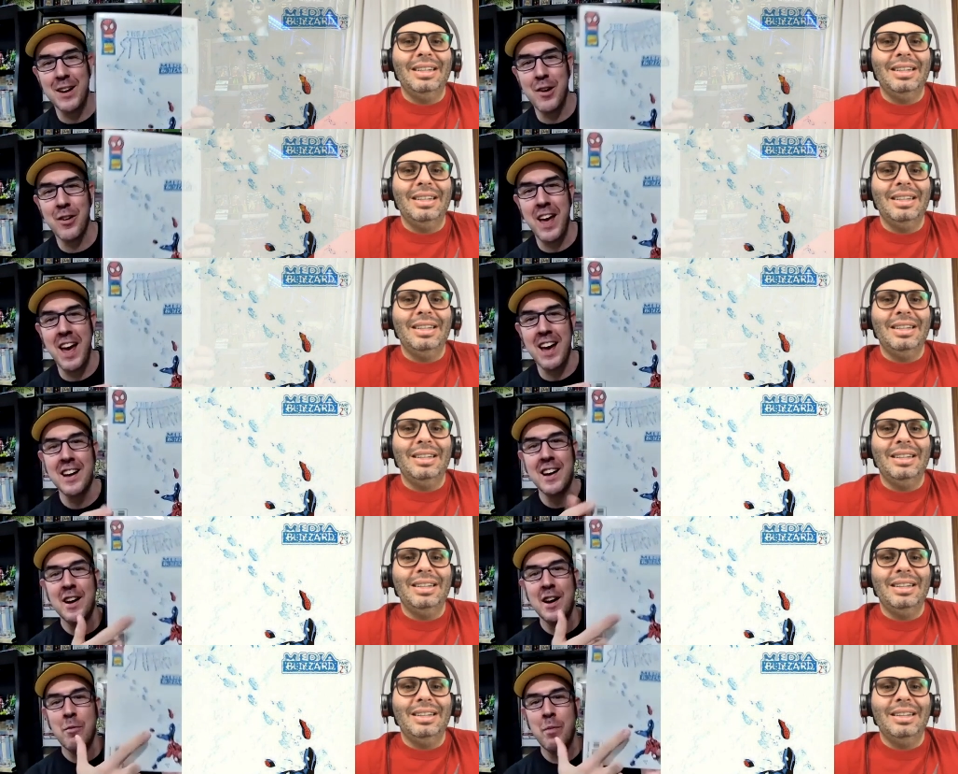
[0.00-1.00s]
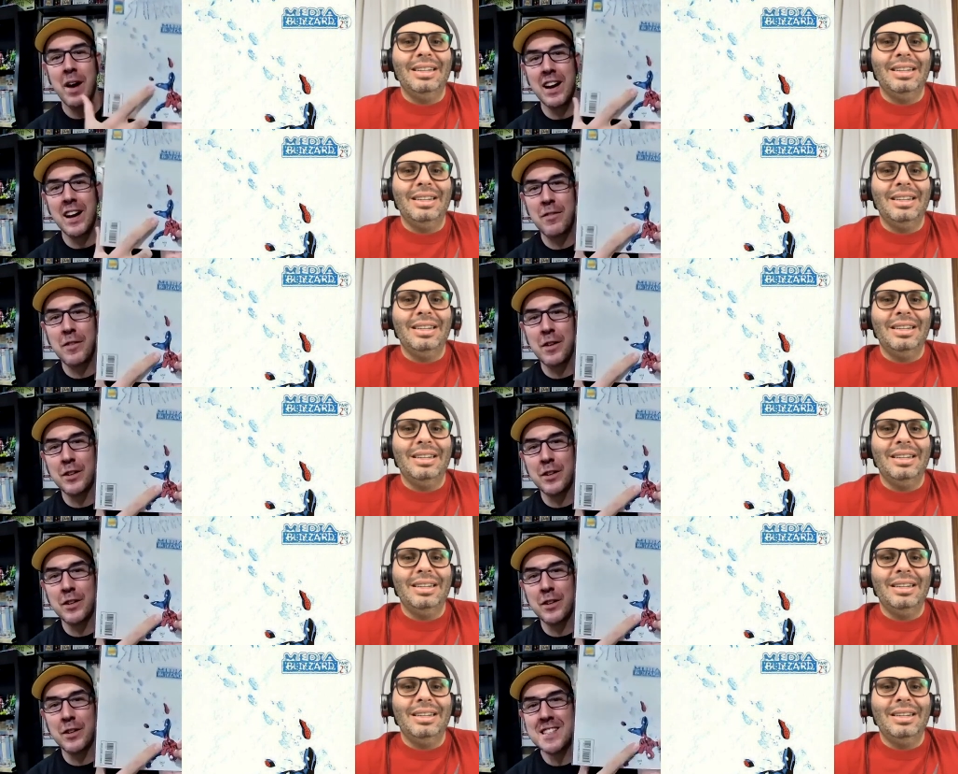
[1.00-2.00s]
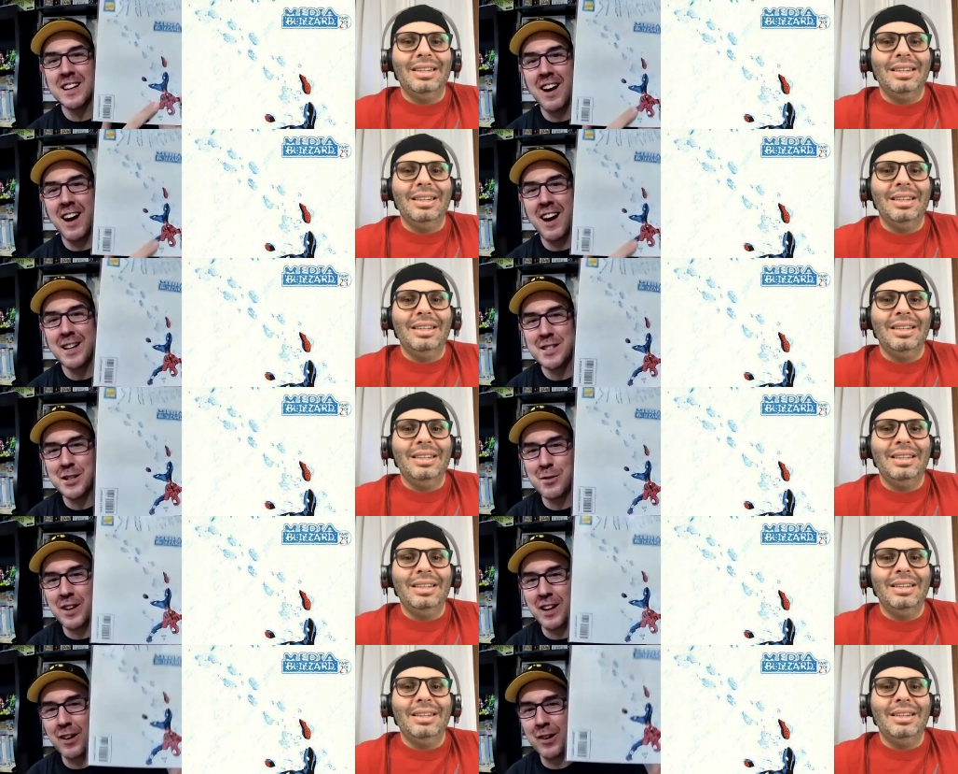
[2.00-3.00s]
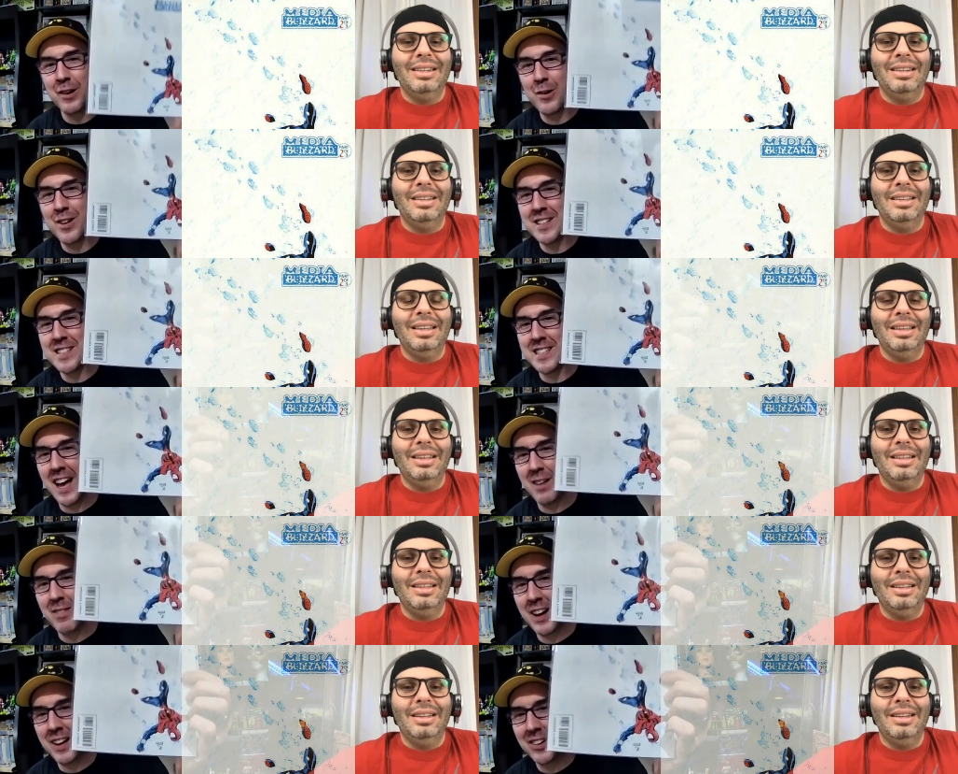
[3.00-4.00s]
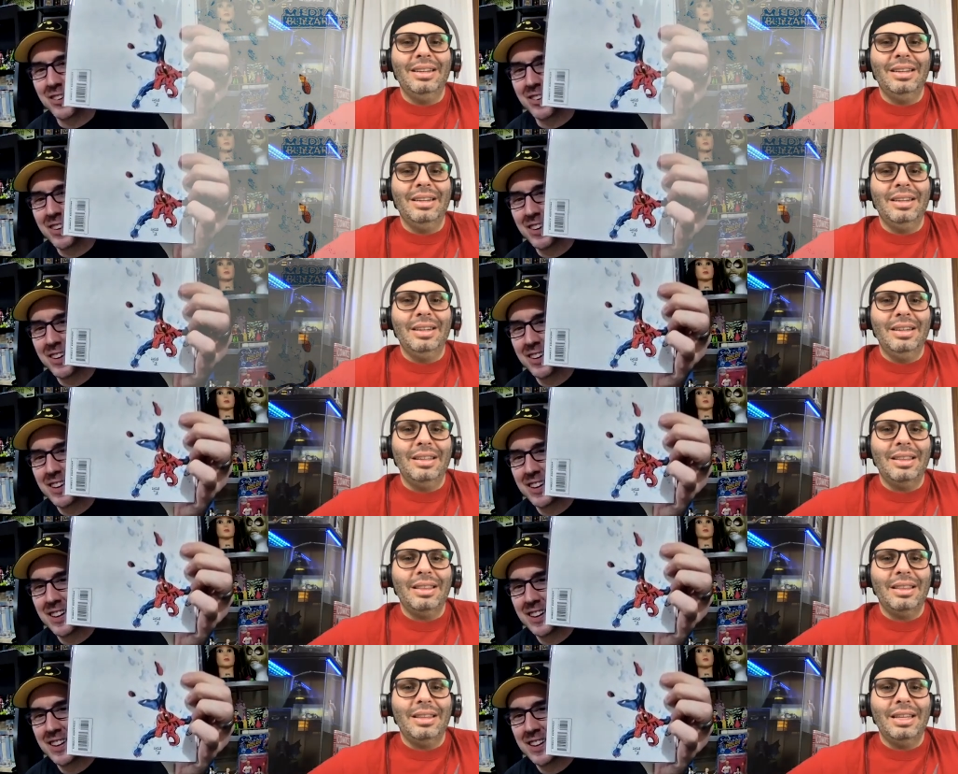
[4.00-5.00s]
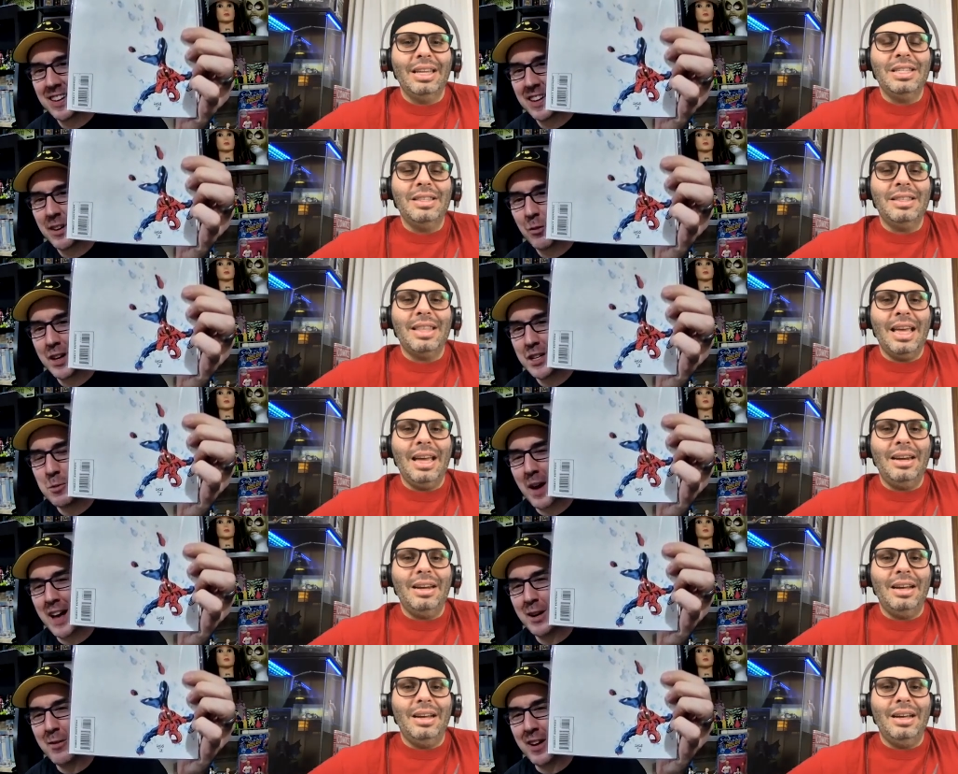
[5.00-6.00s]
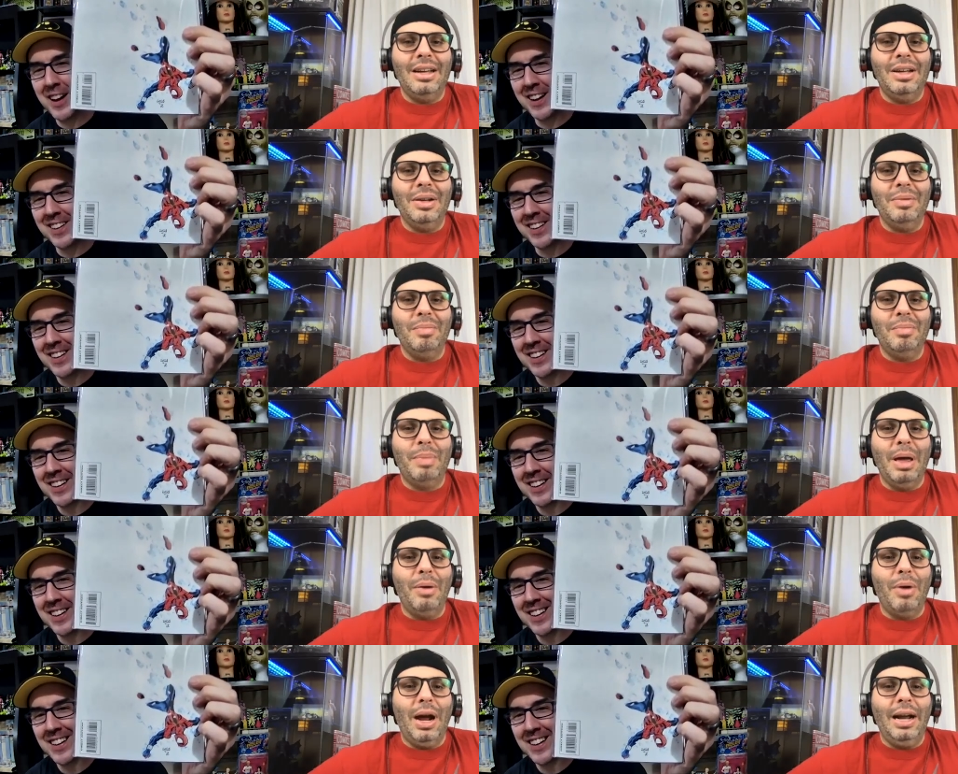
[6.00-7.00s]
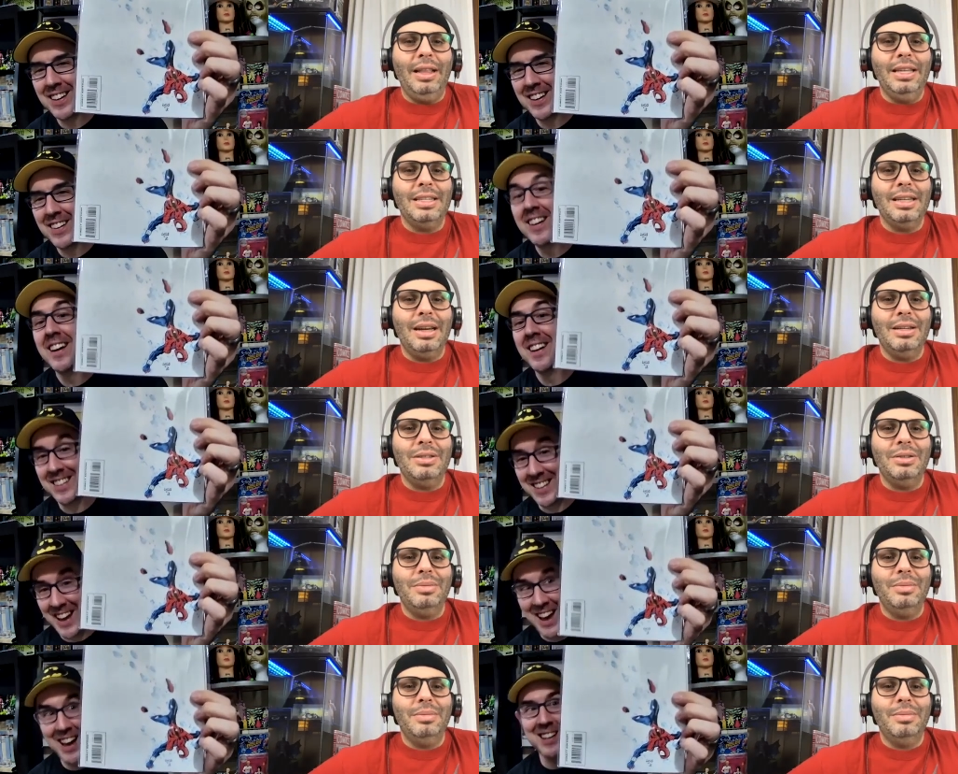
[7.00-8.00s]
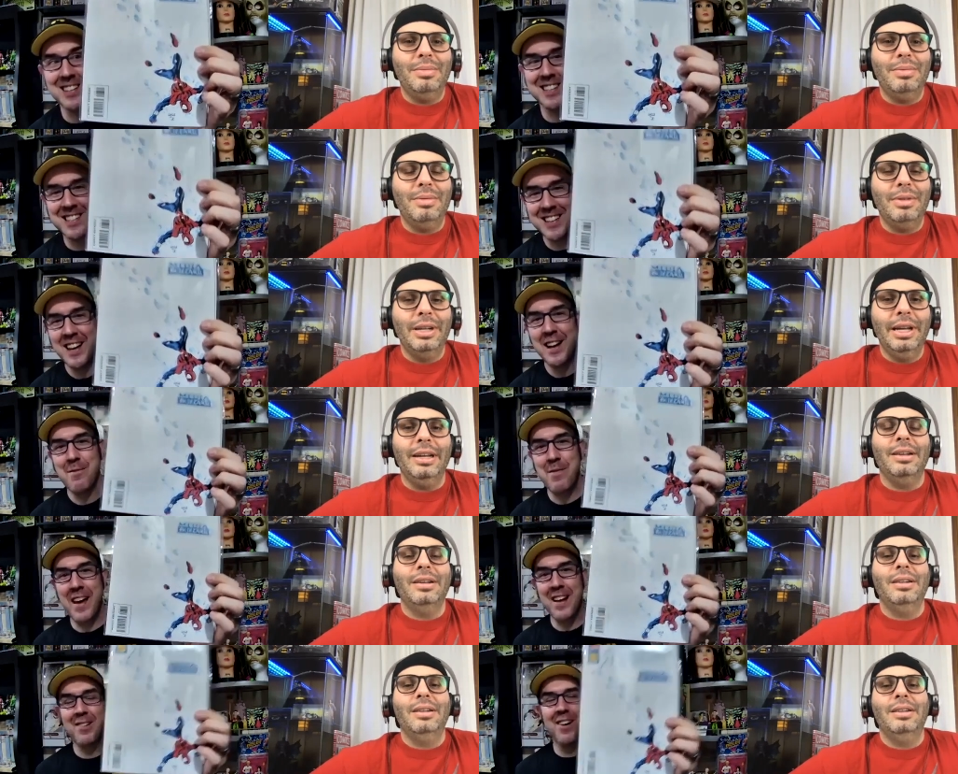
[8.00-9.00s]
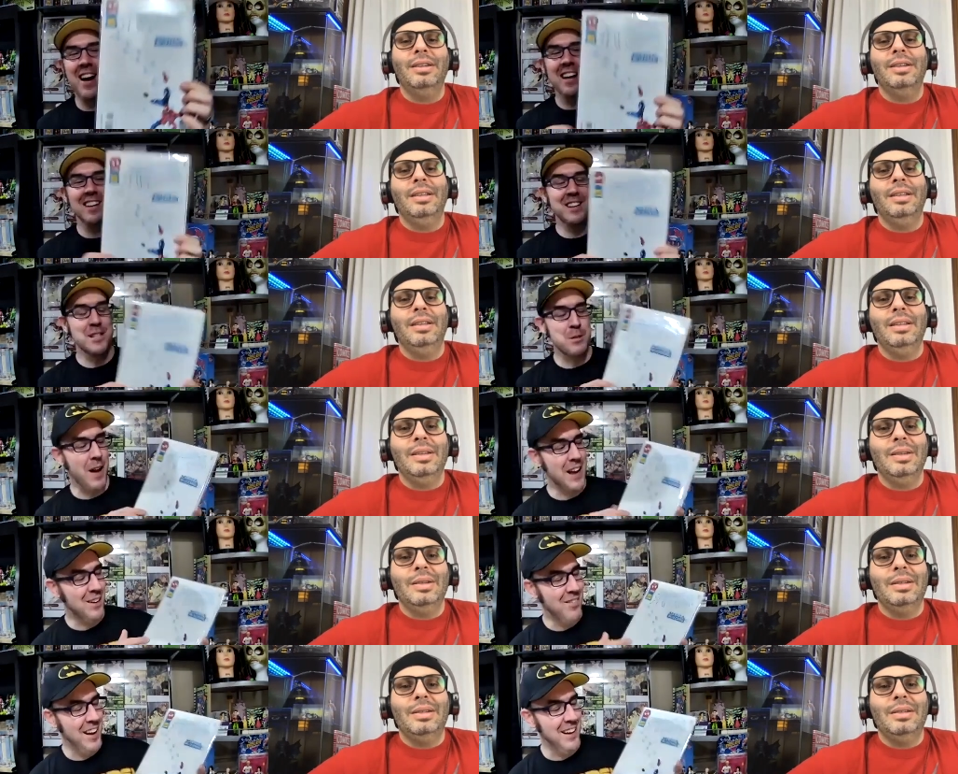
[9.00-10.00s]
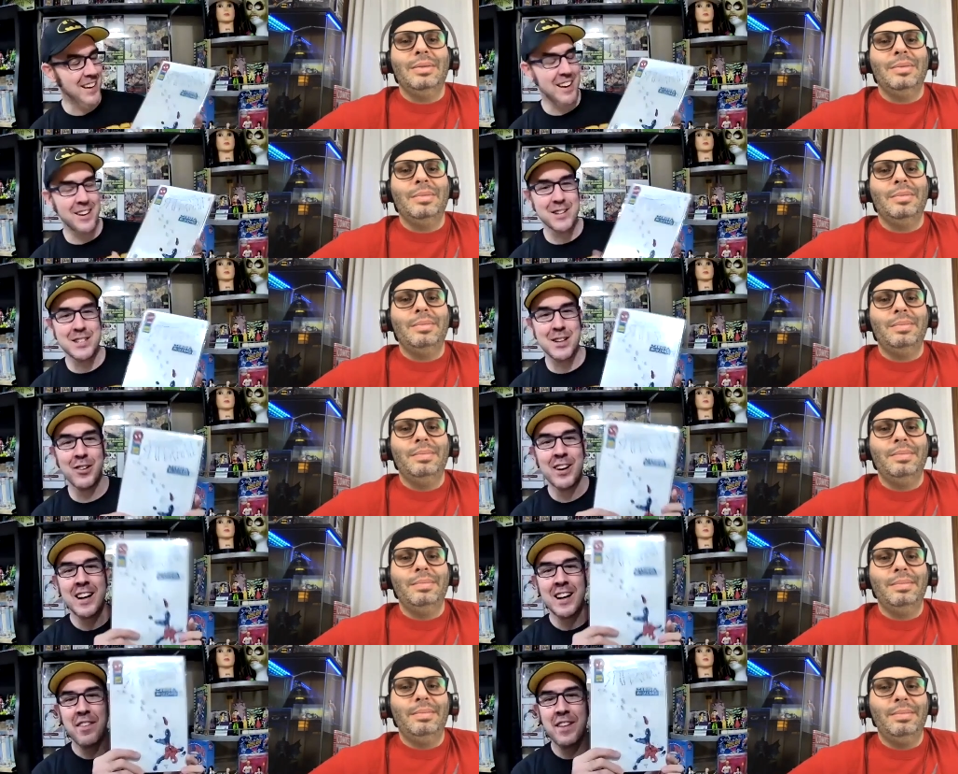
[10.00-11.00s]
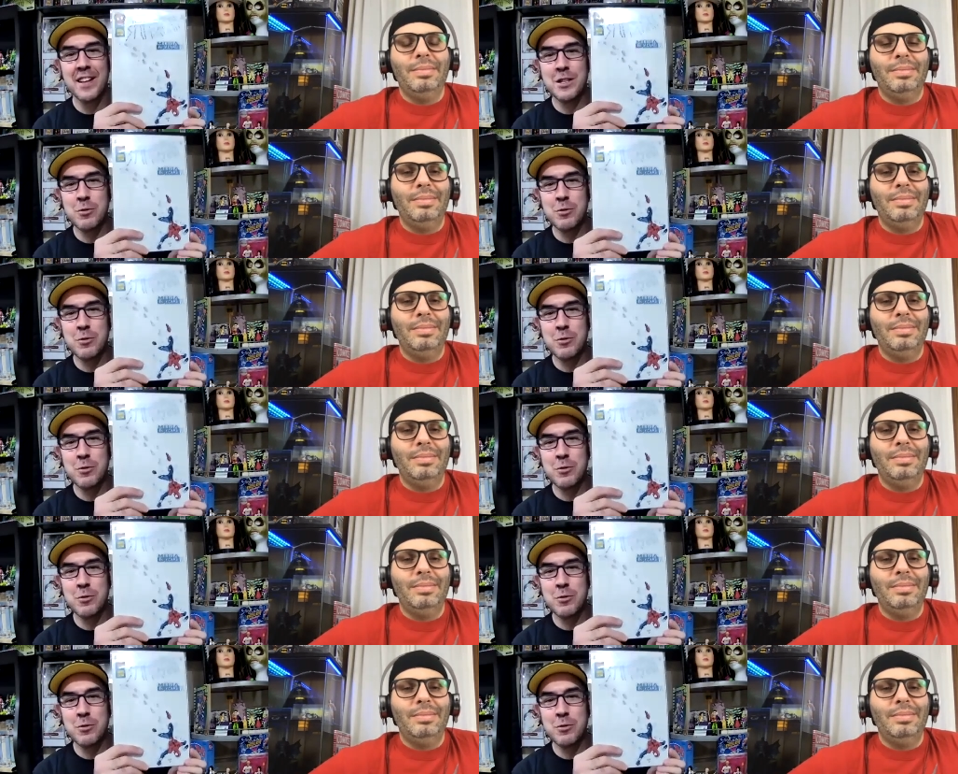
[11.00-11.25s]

Speaker 1: okay? But if you'll notice the costume here, who is that, Michael? Isn't
Speaker 2: that Ben Reilly's
Speaker 1: costume? Yes. Yeah. Ben Reilly's Spider-Man here. So this